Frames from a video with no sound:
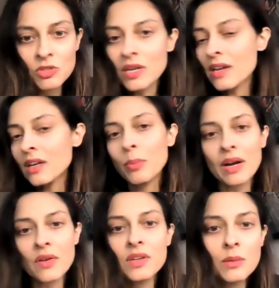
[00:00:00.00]
You can't
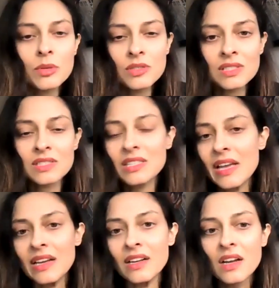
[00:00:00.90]
compare the numbers and
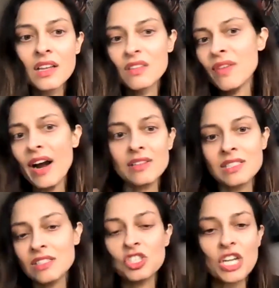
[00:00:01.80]
say the virus
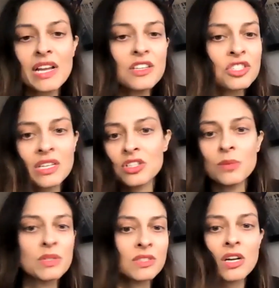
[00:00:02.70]
has changed in
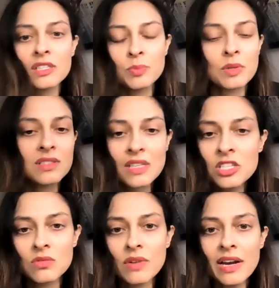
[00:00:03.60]
terms of its
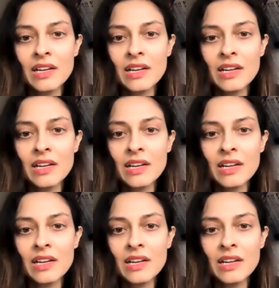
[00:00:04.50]
hospitalization rate.